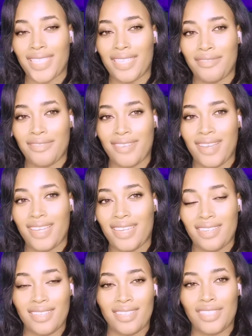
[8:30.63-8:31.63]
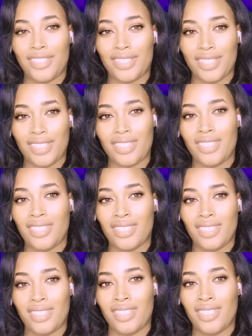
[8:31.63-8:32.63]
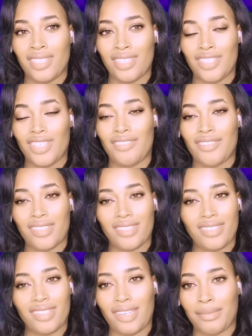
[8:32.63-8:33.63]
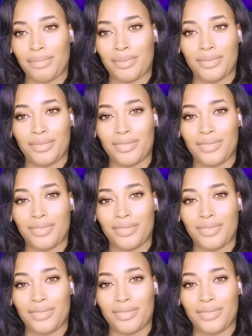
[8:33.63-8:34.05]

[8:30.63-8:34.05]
And finally, she never stopped